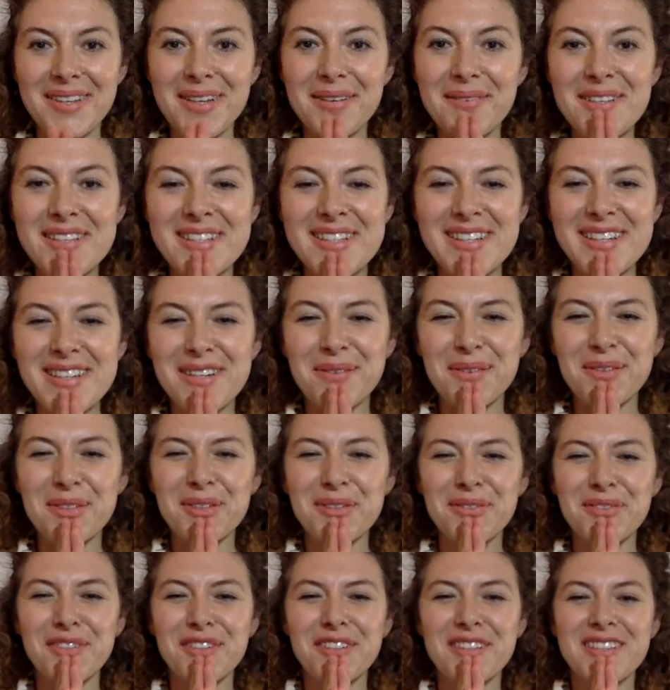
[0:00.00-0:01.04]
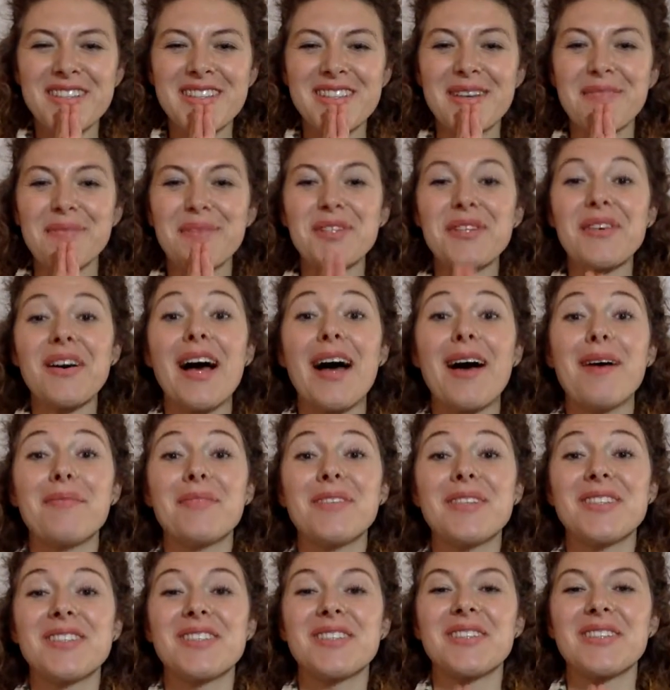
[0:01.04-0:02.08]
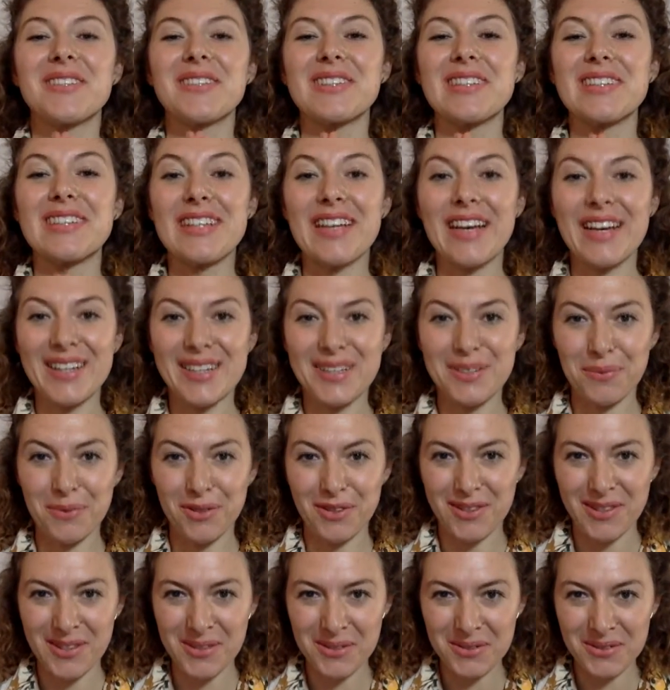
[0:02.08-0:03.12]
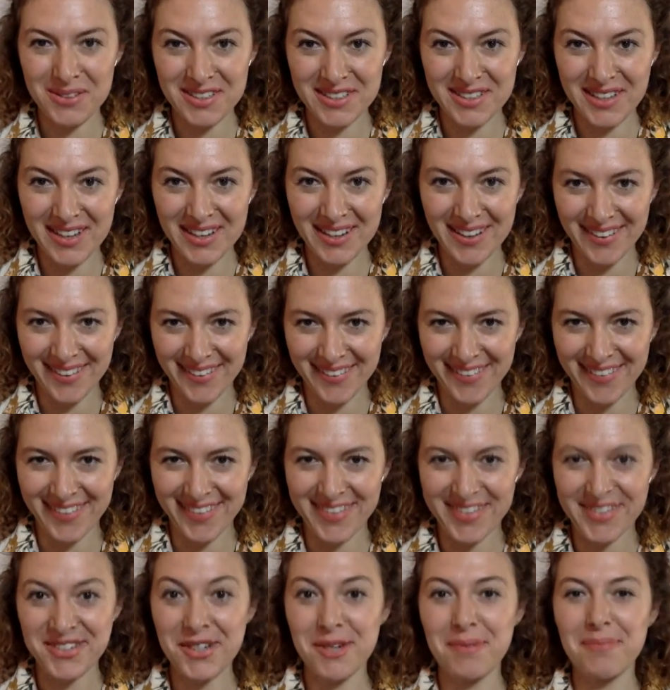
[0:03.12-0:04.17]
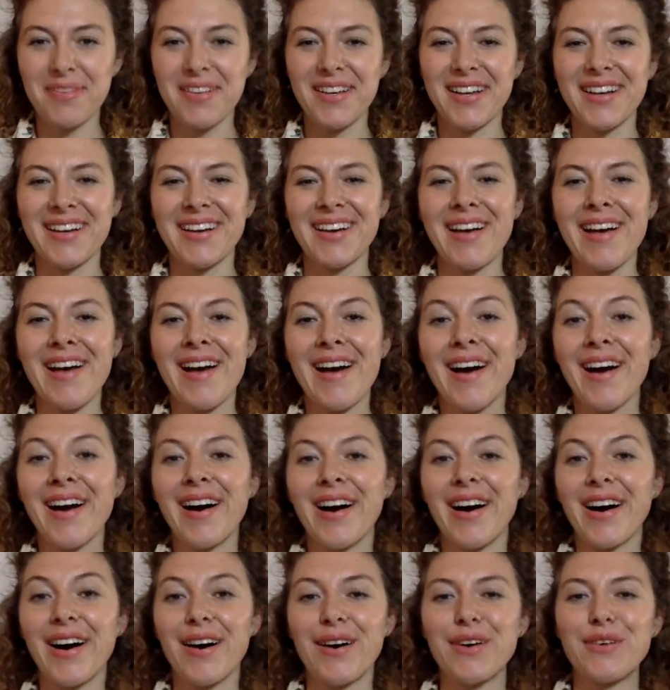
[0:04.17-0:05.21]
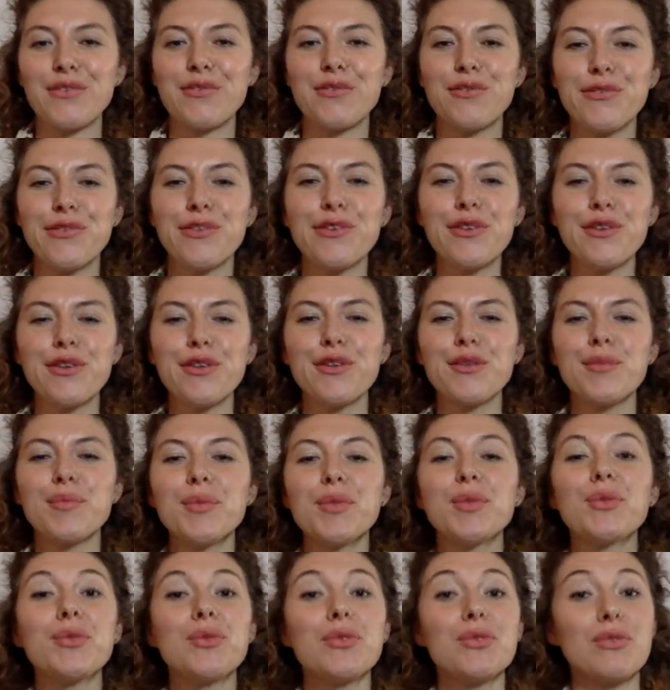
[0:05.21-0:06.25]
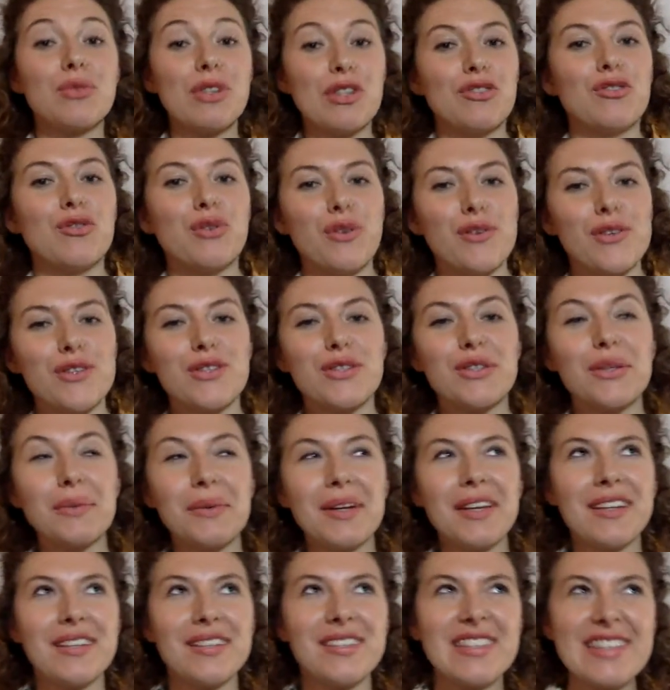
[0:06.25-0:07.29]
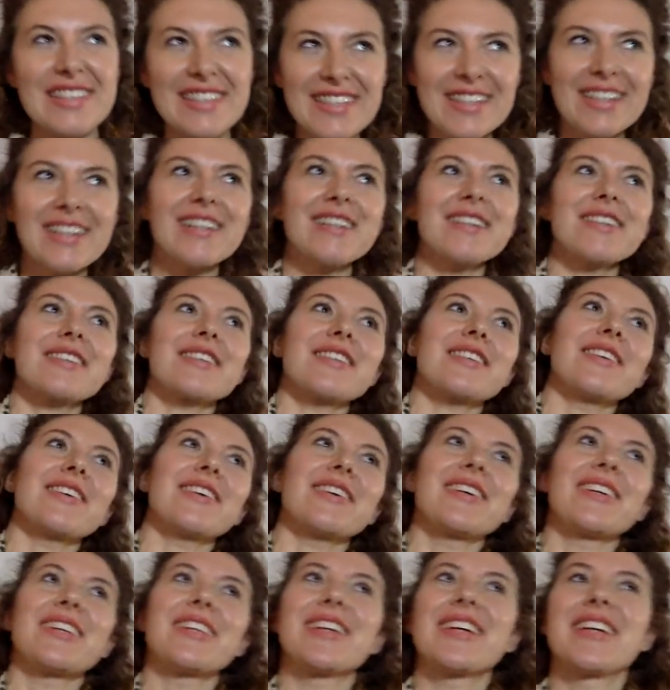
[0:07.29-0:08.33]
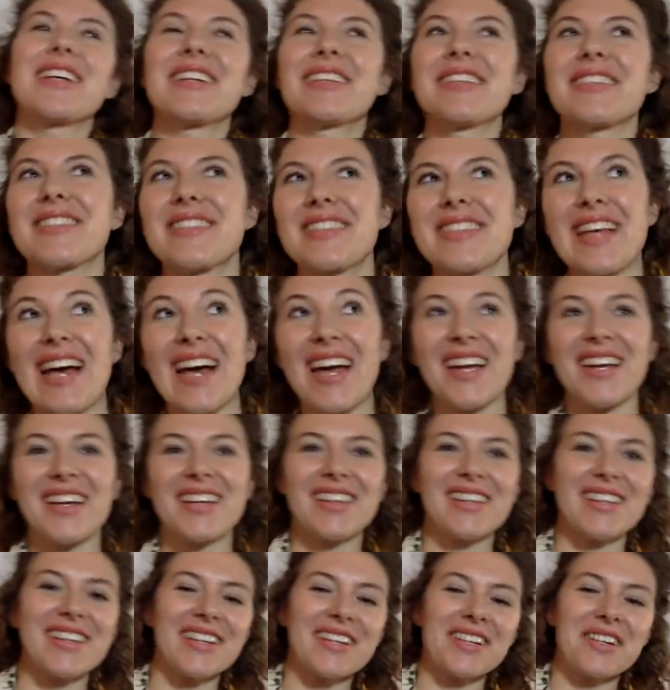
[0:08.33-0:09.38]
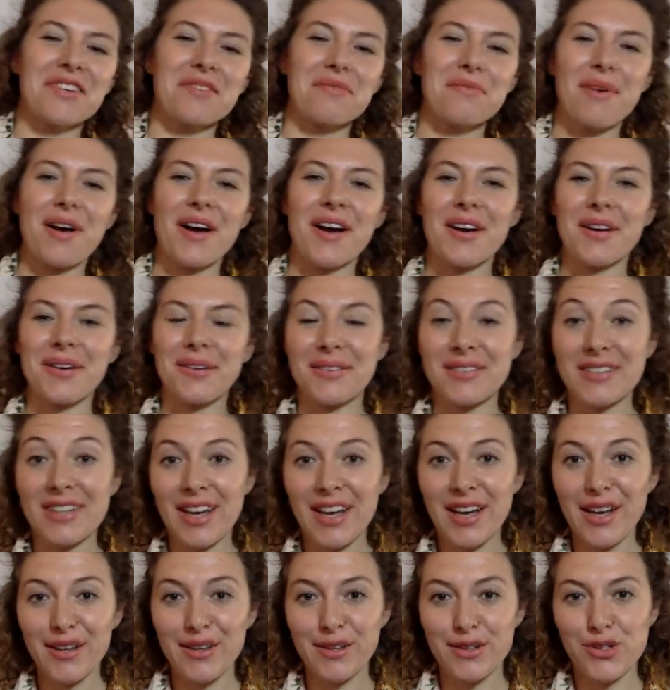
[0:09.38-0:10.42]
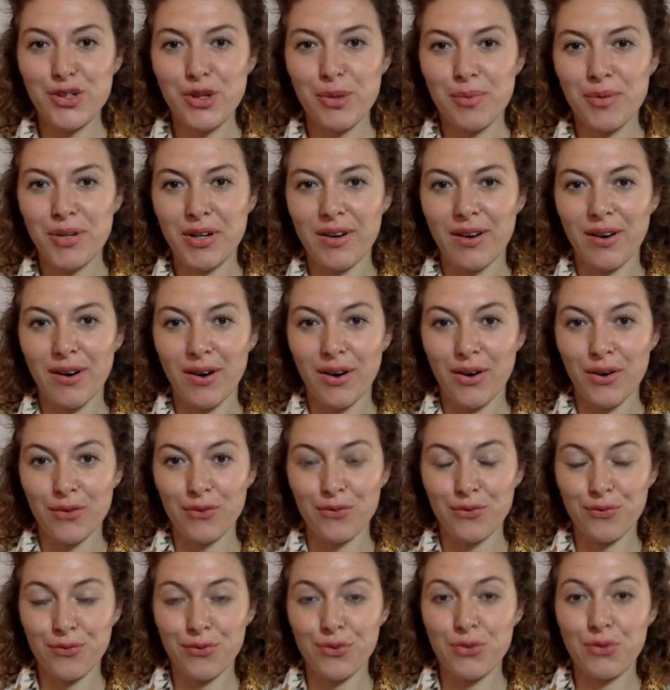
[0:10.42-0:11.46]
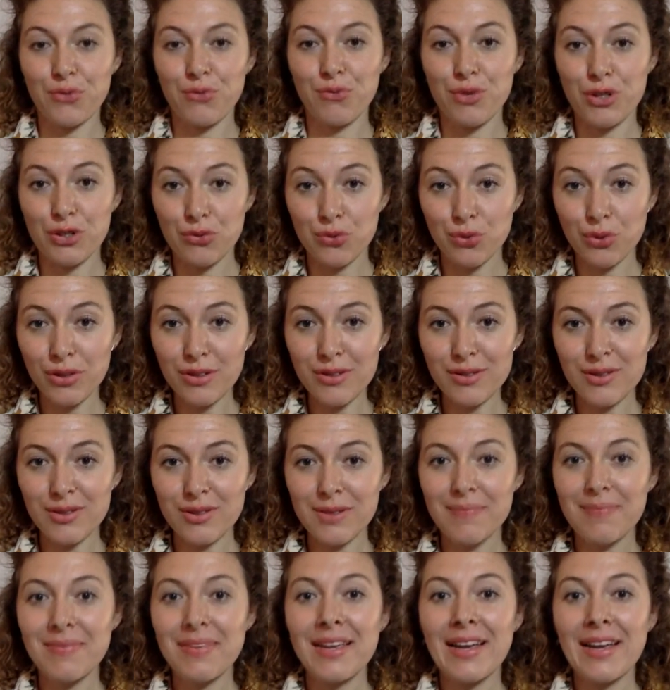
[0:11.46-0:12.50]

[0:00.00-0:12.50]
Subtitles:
Namaste, beautiful. So I'm so happy to connect with you today on the topic of full moon rituals. So we are still cycling around the topic of rituals,